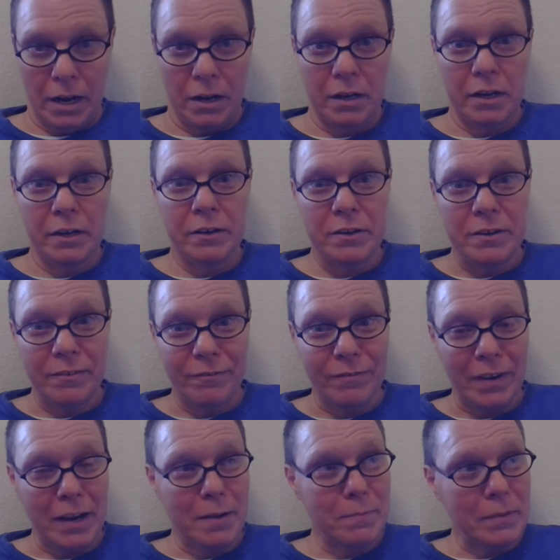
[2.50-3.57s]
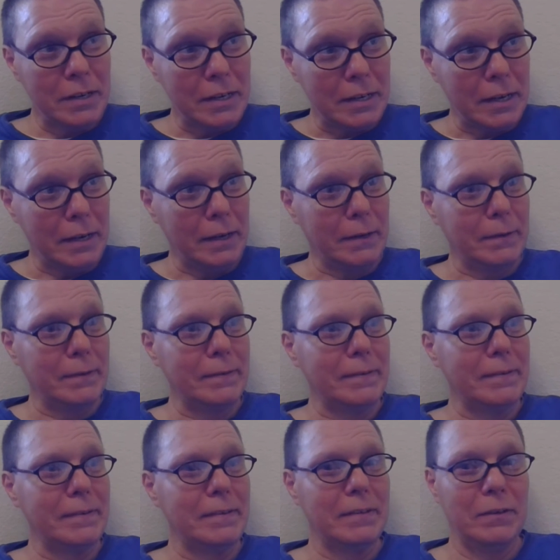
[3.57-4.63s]
Now here's a family tale,
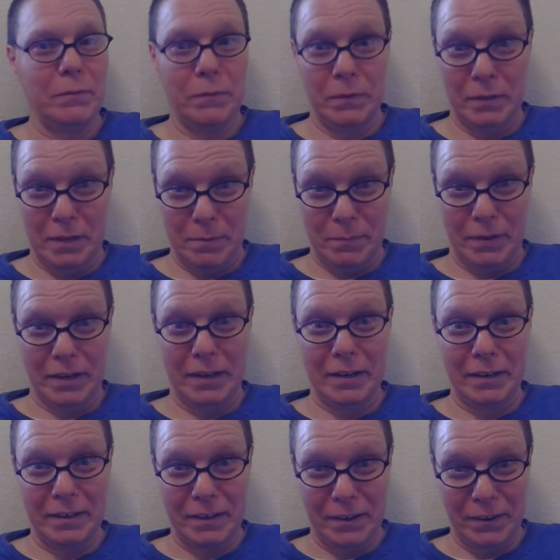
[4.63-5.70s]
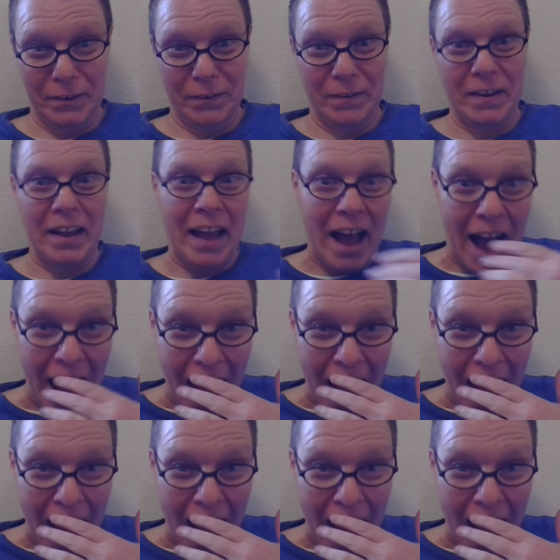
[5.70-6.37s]
one you may not have heard.